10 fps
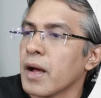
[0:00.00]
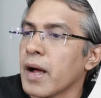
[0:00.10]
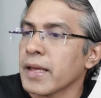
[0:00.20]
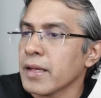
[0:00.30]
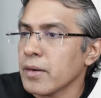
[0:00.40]

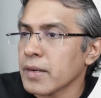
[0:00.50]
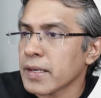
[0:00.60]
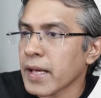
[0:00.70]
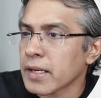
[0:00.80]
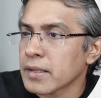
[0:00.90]
I cannot
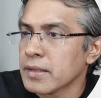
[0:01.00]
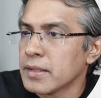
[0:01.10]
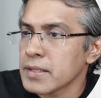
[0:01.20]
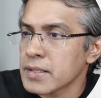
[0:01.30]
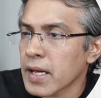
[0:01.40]
attack
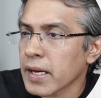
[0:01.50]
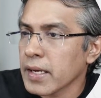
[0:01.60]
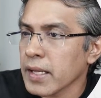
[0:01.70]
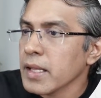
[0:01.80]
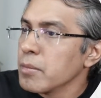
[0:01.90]
this
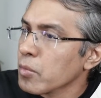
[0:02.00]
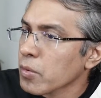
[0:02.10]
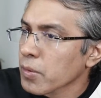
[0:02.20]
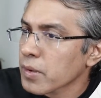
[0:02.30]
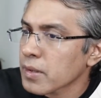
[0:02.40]
target any
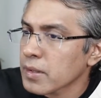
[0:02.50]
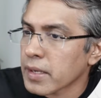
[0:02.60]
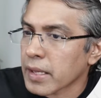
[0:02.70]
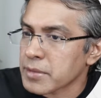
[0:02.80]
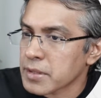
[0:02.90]
more
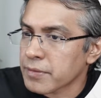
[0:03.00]
times.